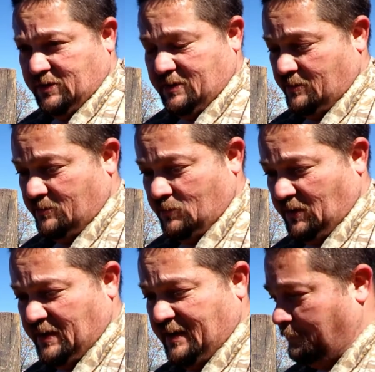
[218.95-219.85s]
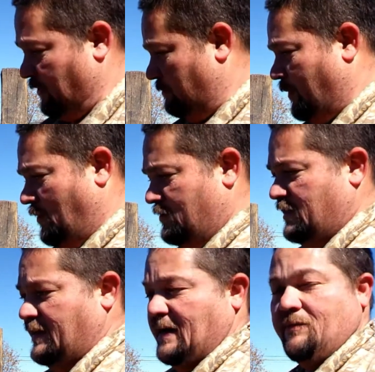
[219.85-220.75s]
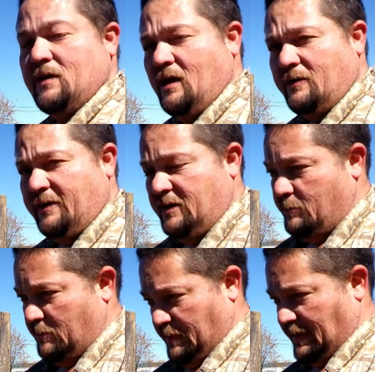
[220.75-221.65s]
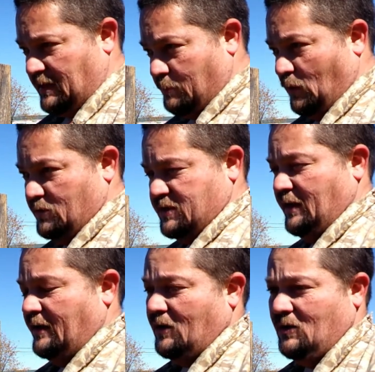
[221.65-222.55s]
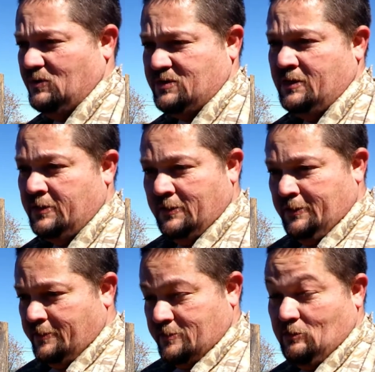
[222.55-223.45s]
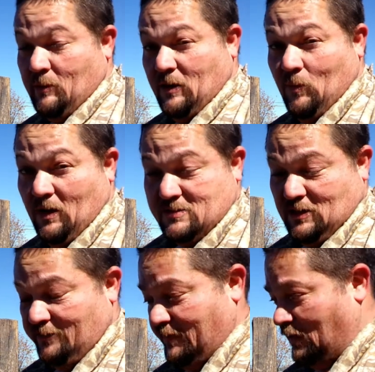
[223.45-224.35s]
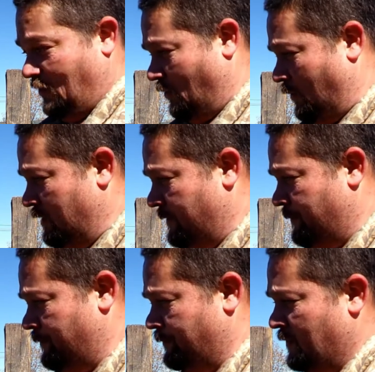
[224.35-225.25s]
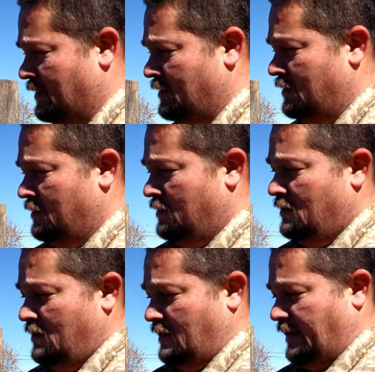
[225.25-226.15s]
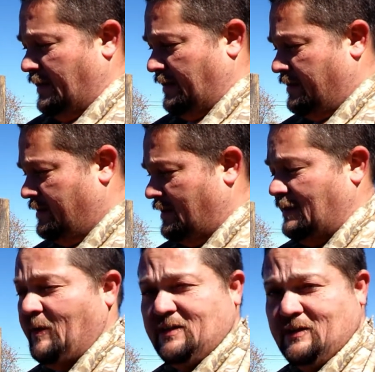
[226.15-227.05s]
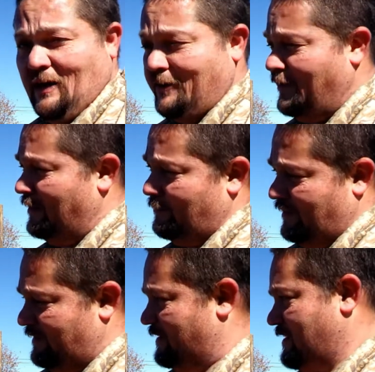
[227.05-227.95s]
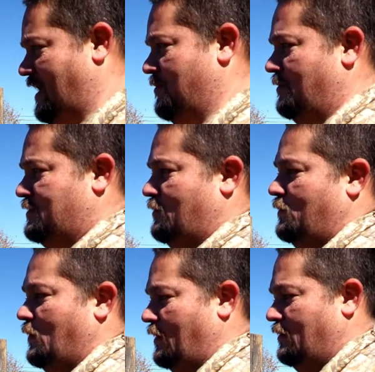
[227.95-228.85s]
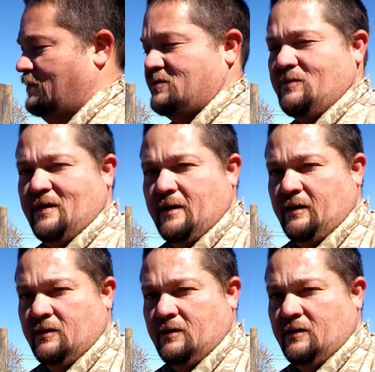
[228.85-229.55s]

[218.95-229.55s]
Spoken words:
And one night, put the poles in. I never concreted them in, but I got the poles sitting in the holes, so nobody walks off in a hole. I had about to concrete, but this came up, so we're working on this right now.